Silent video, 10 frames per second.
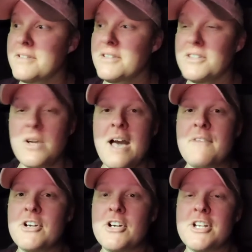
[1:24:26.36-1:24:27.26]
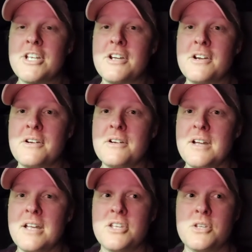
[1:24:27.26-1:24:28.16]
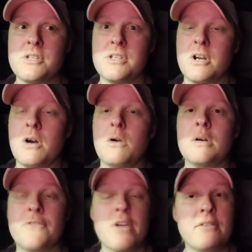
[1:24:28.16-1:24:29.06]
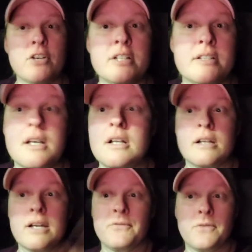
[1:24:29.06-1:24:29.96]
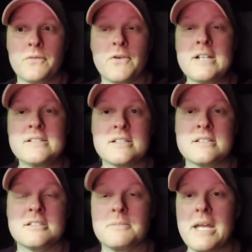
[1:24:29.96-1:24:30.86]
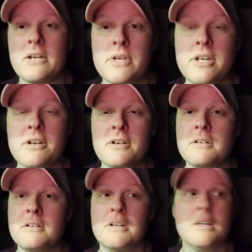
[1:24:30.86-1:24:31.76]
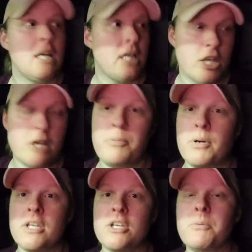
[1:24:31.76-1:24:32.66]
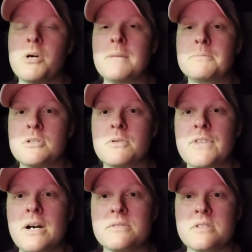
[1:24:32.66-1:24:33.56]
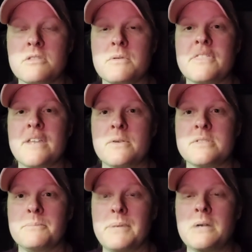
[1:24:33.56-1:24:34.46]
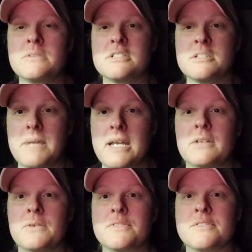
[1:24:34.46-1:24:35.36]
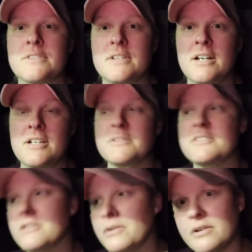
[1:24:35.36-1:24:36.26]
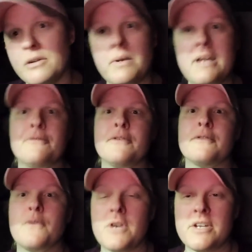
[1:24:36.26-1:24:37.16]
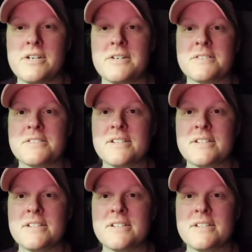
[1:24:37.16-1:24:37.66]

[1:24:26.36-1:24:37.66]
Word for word: you have a good year, you, you know, if you have a good, like for, for instance, tomato year, you put, you put up 2,000, 3,000 pounds of tomatoes and you store it away for four years.